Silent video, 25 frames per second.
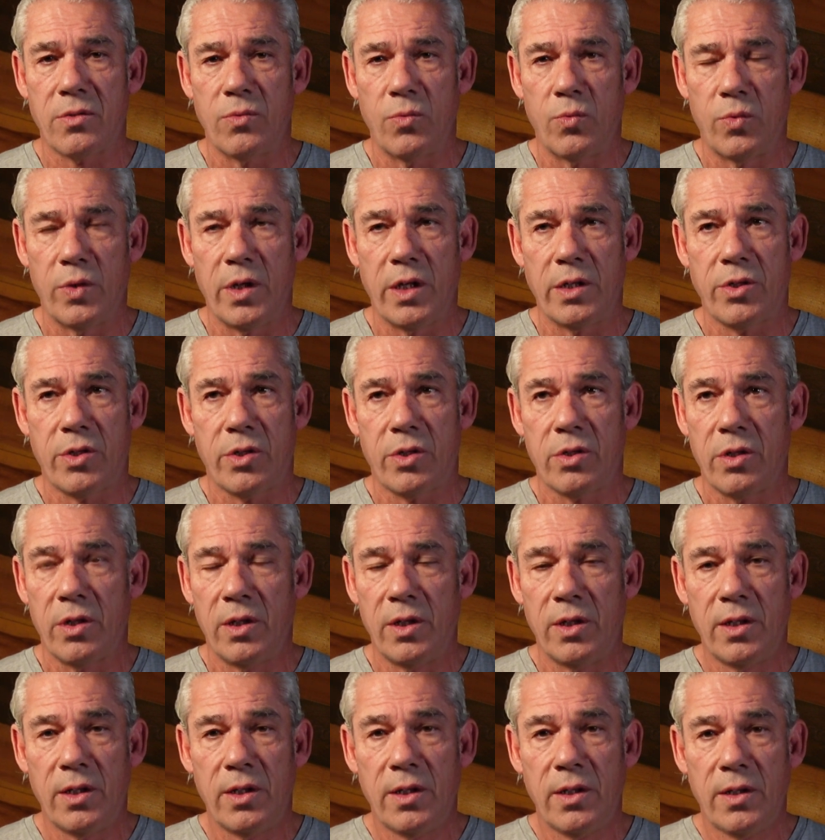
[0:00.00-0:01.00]
which
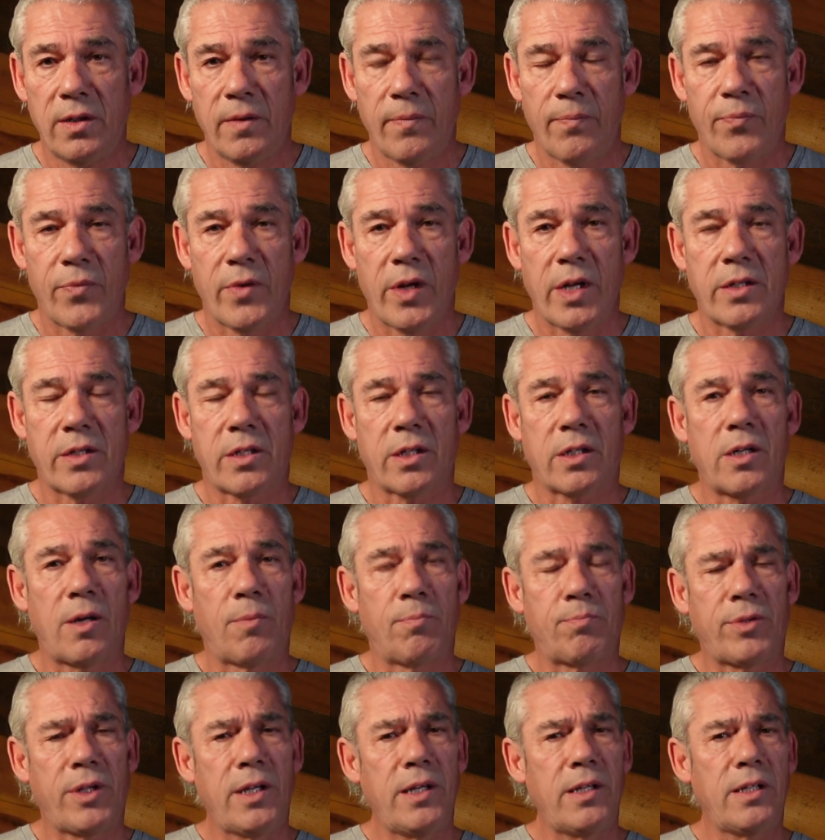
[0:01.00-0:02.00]
is a
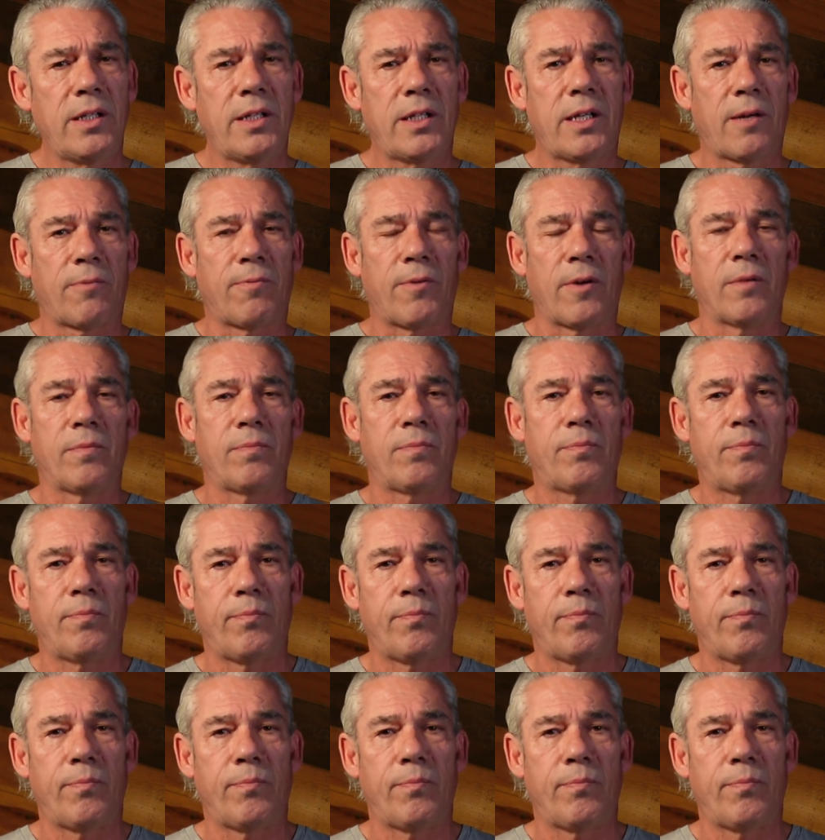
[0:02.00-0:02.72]
completely different,